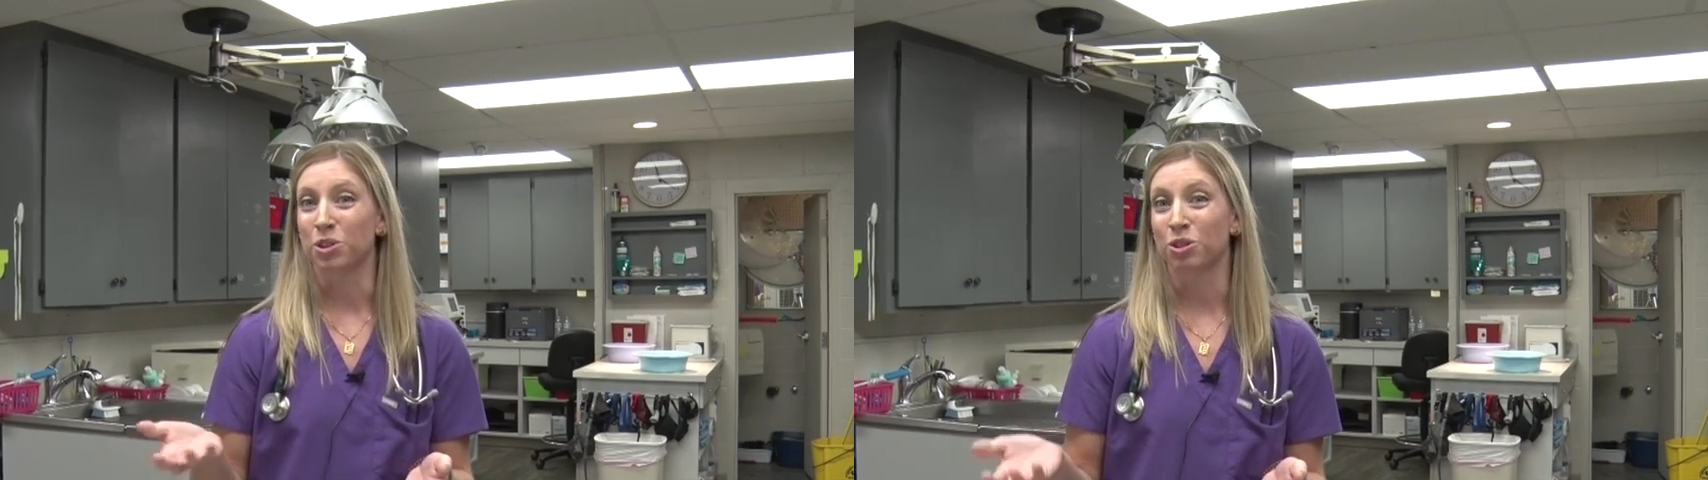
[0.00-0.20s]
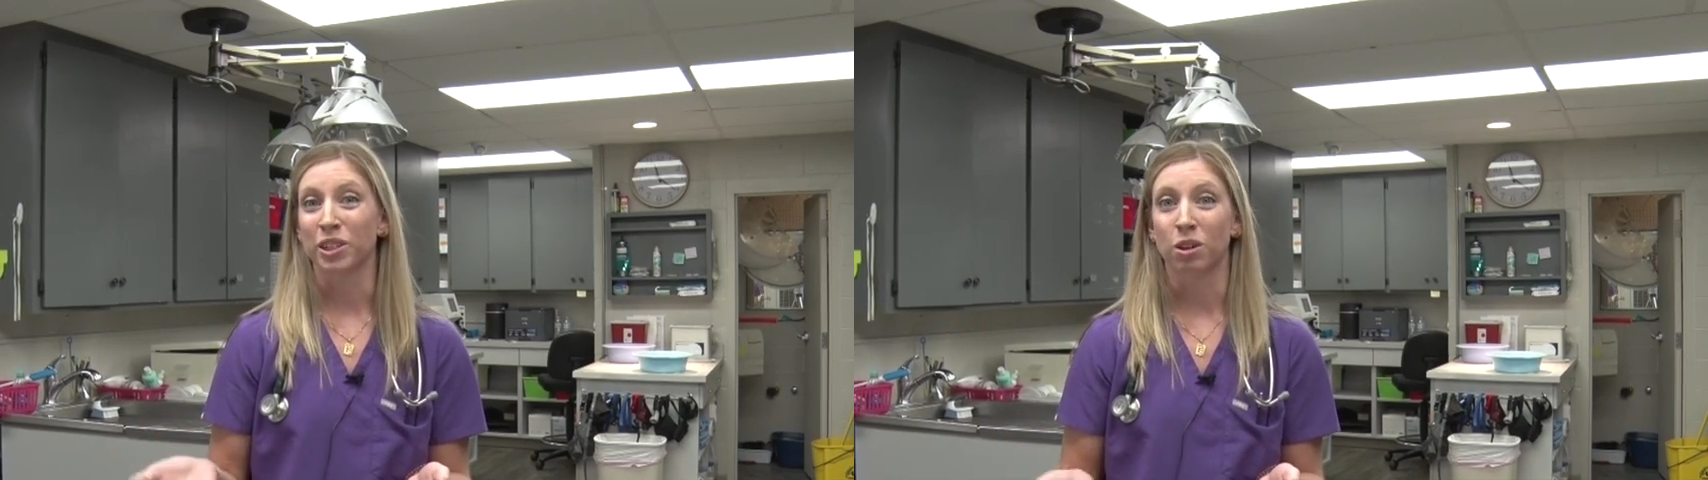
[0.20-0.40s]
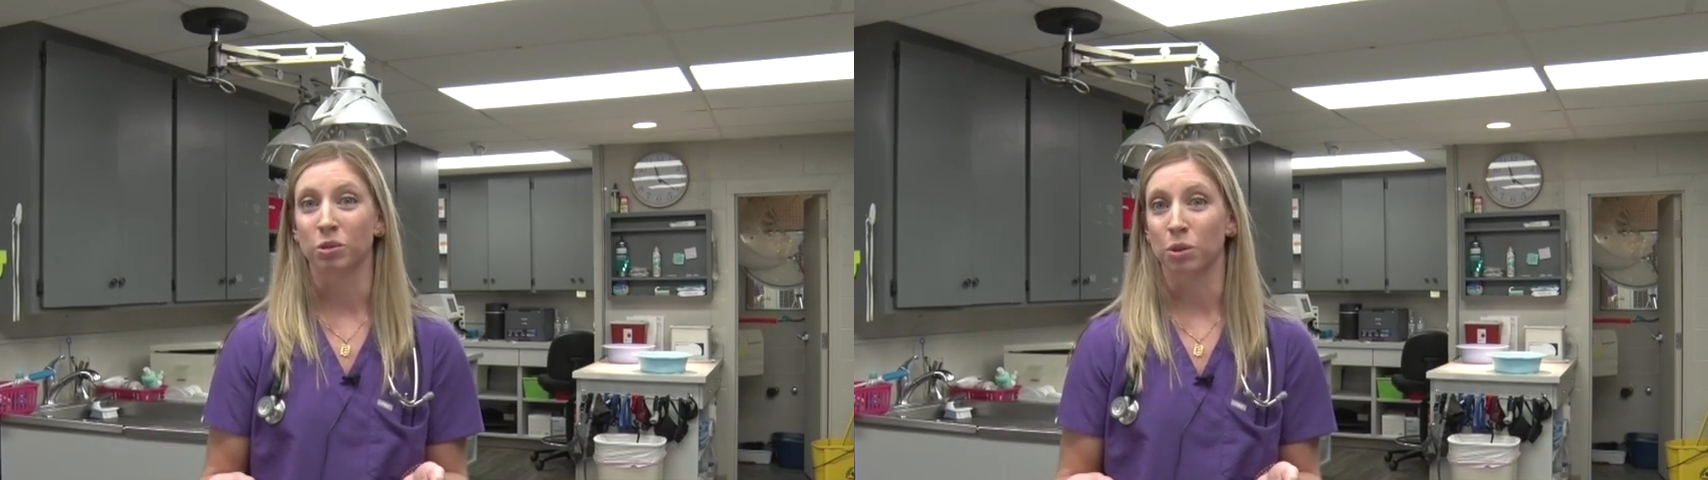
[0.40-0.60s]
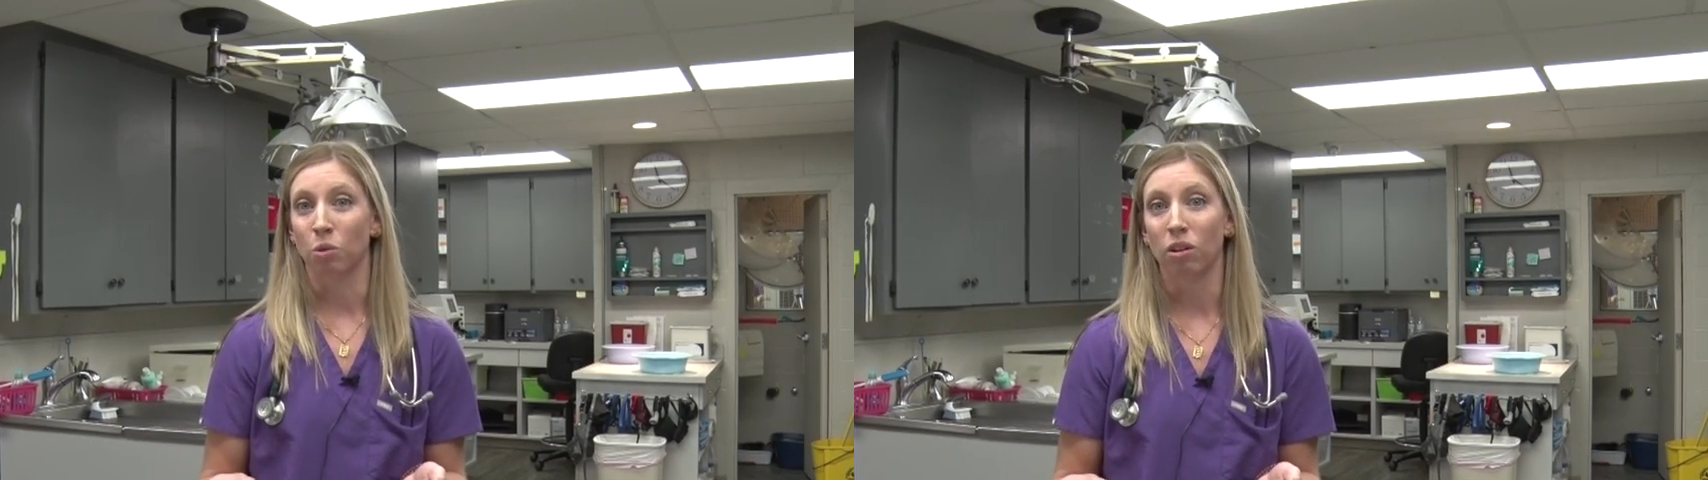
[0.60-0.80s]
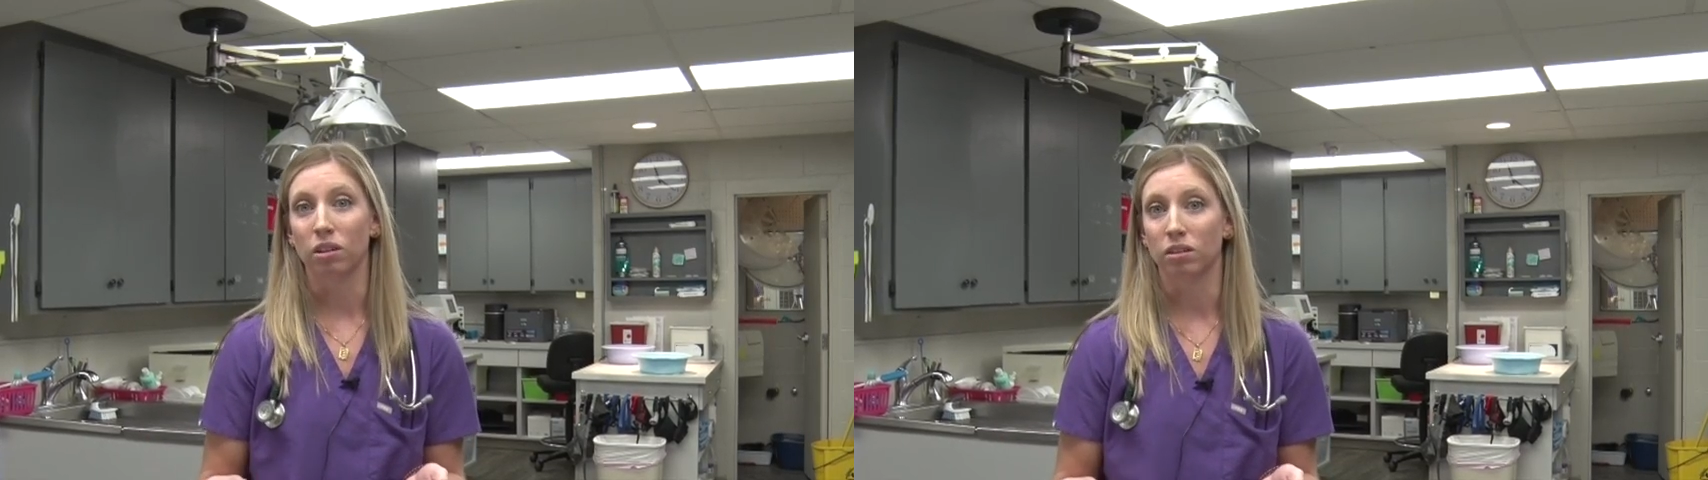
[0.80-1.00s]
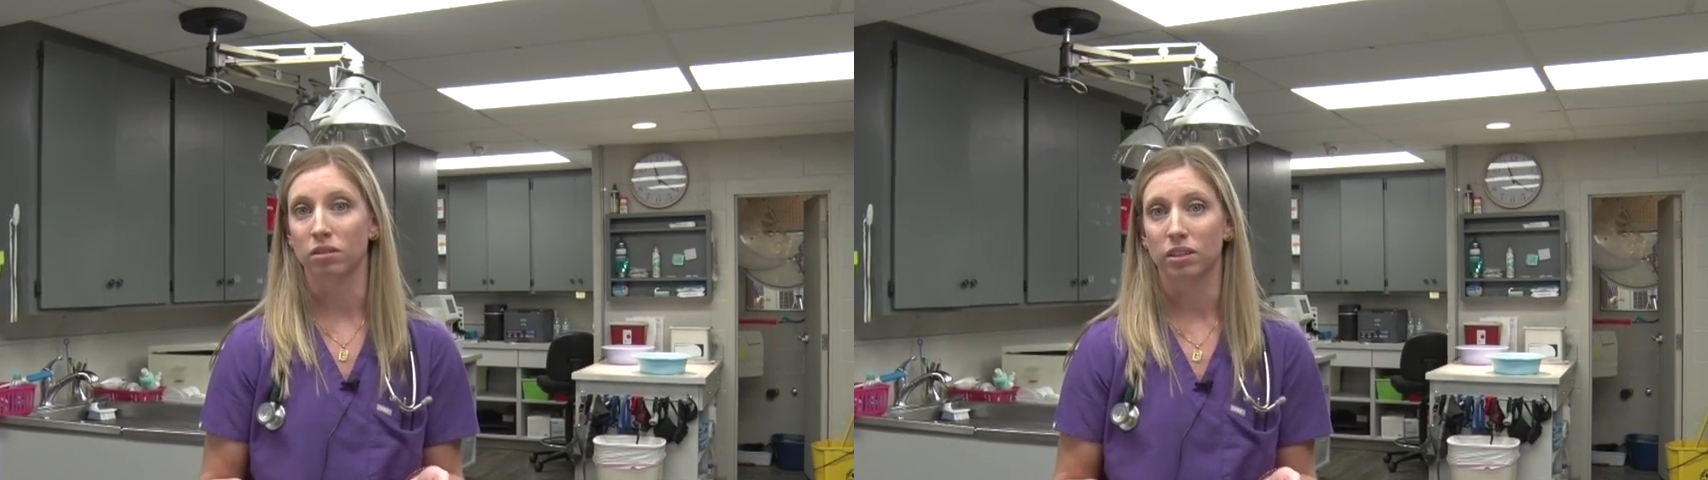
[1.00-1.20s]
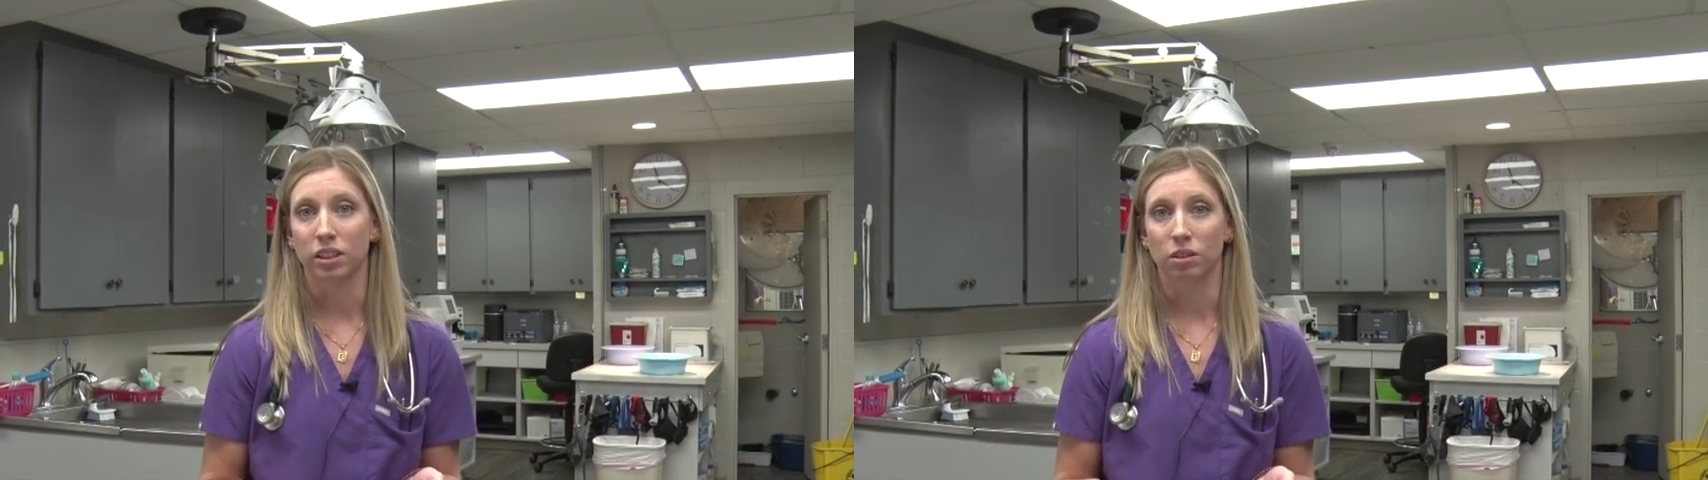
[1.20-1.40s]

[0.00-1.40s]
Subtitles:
you're the only one,